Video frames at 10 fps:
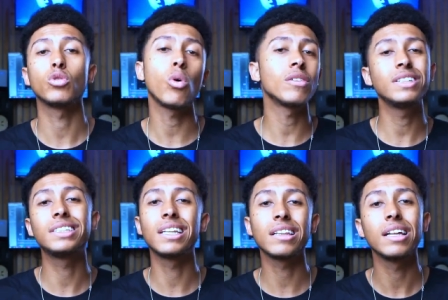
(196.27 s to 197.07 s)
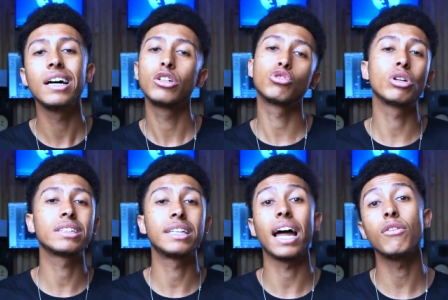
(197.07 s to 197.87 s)
So all of these little
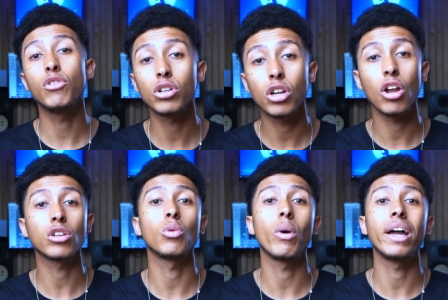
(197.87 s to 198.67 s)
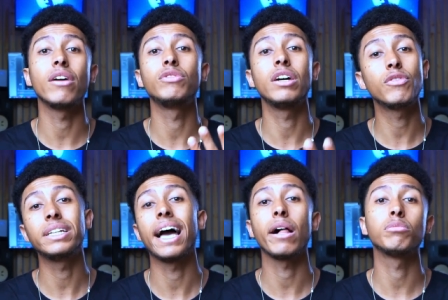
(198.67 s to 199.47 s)
tricks that I've learned along the way have
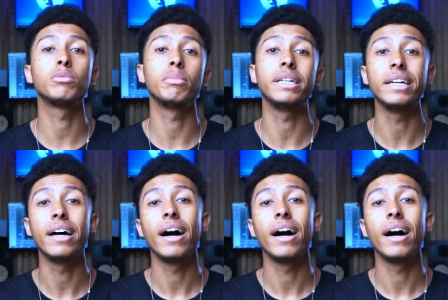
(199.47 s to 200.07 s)
definitely helped me